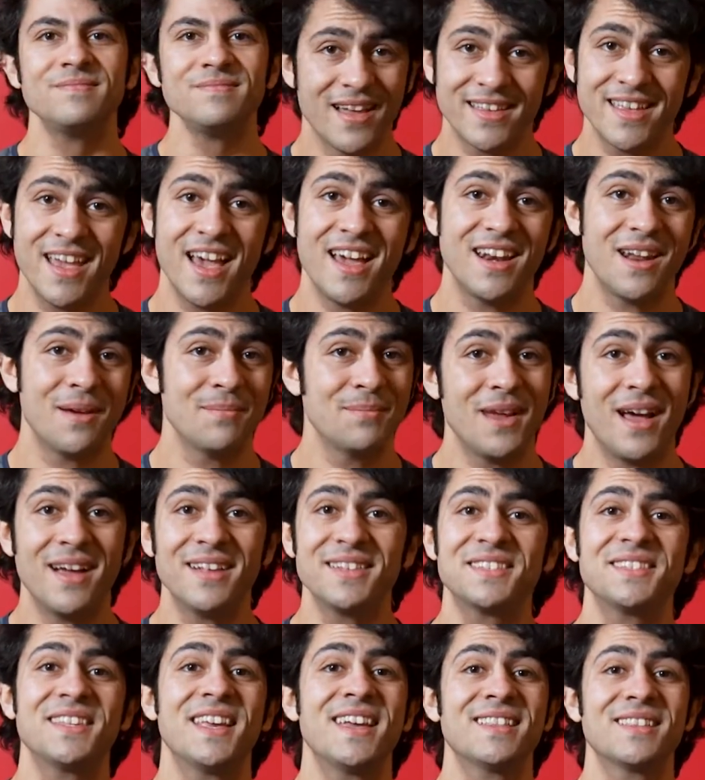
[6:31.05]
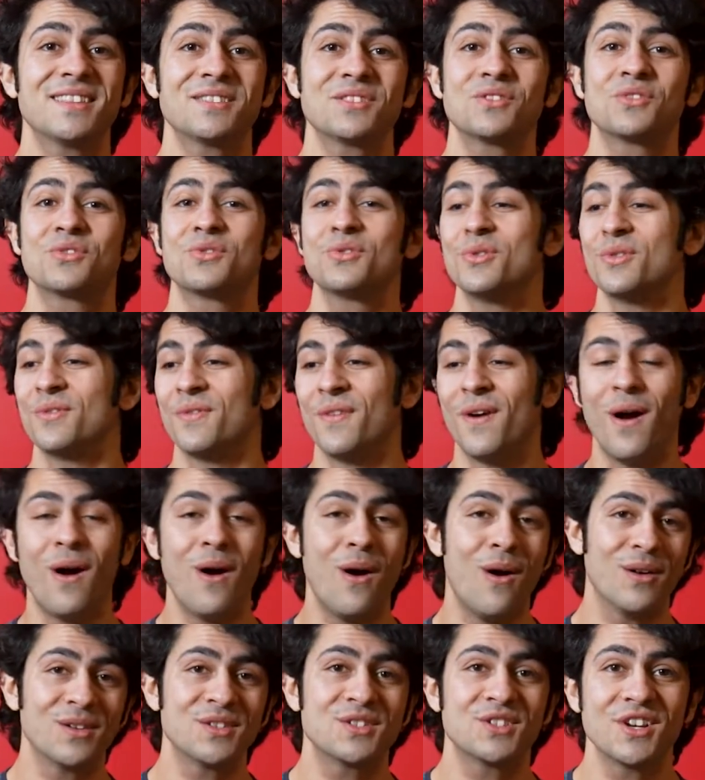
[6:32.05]
Again, I'm not saying this is true of
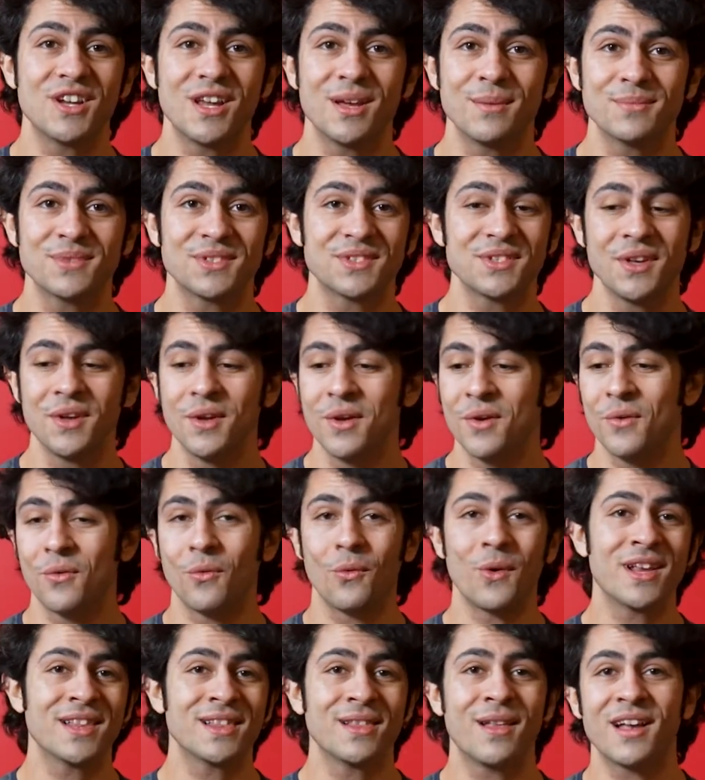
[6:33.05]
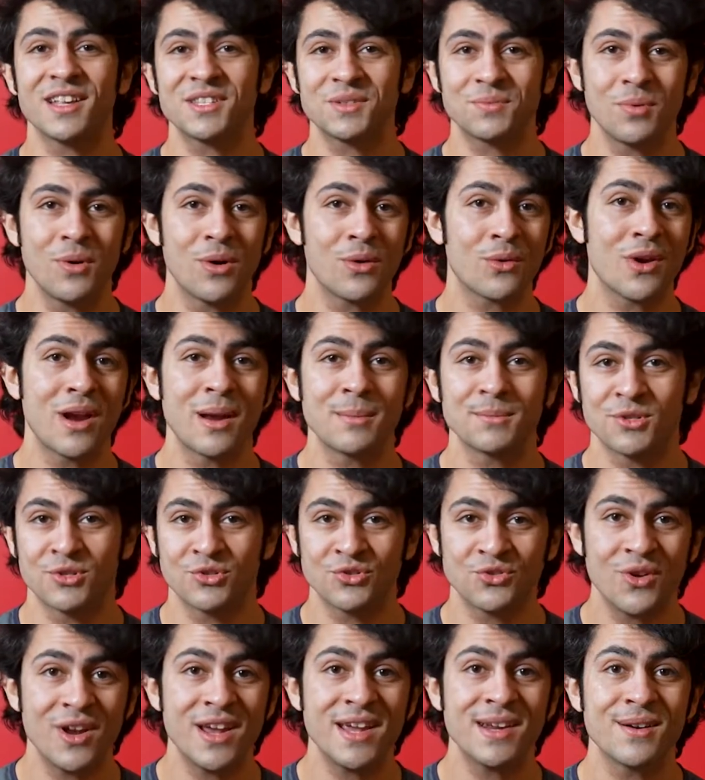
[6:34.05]
all gyms, weight loss programs,
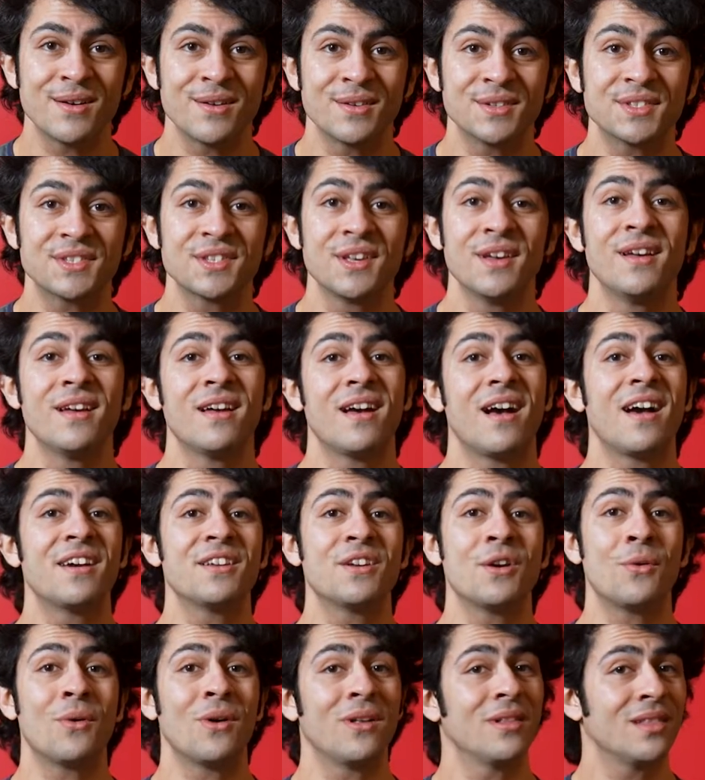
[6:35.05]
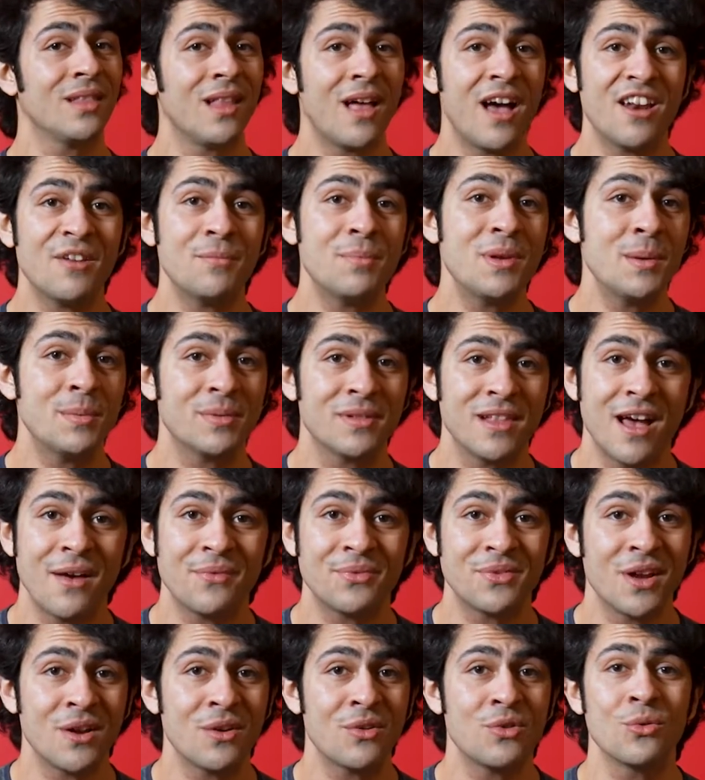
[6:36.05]
or trainers. I know a lot of people
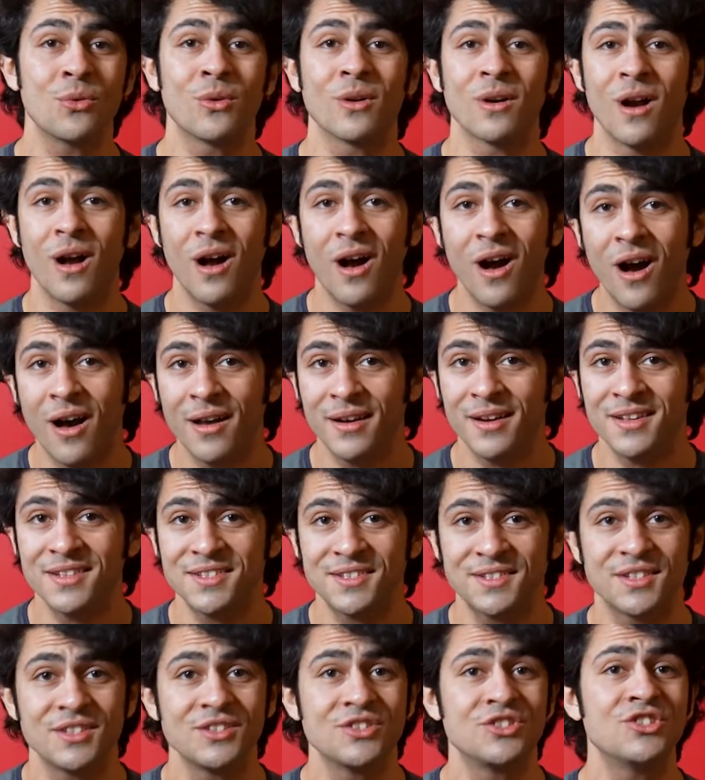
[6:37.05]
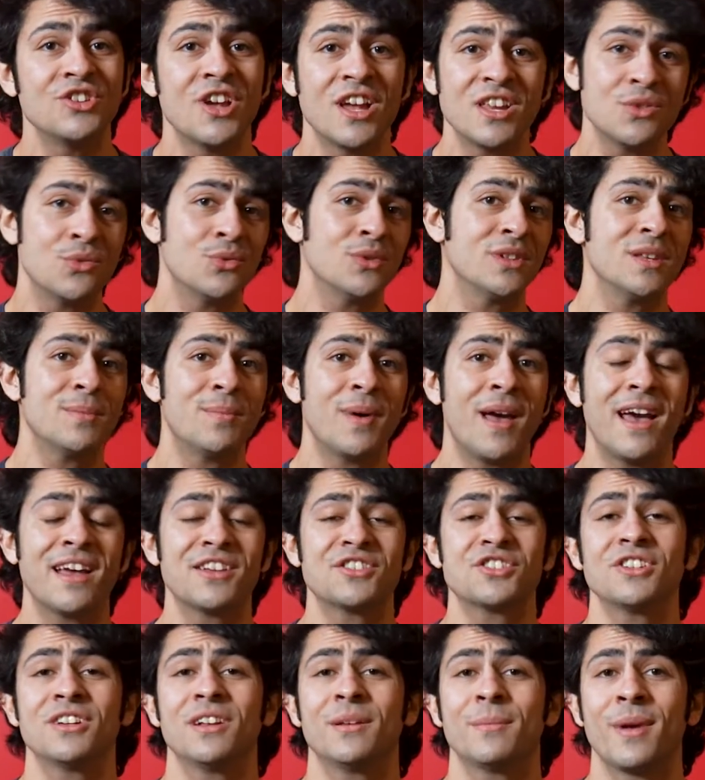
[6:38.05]
out there who are honest, genuinely
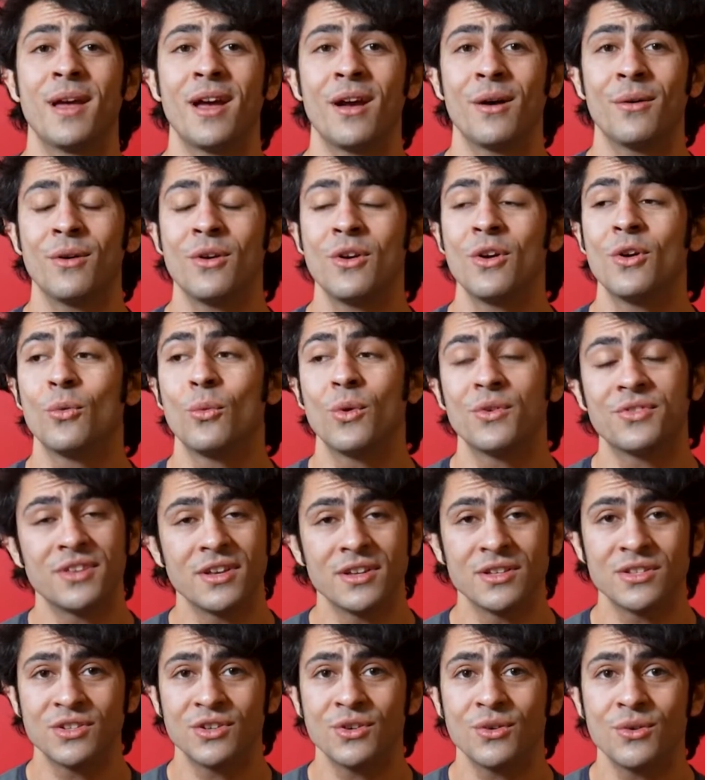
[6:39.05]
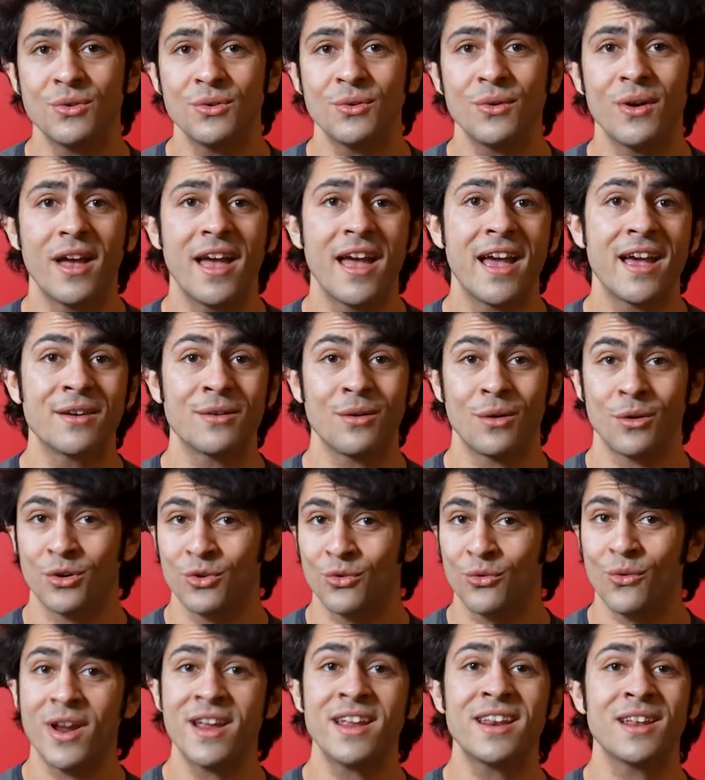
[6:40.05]
passionate about what they do, and are
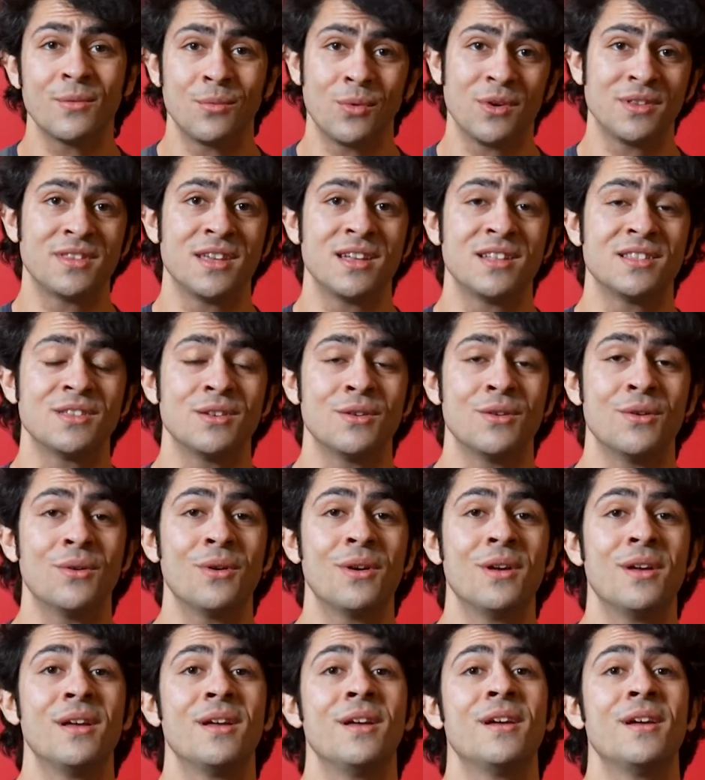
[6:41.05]
great at what they do.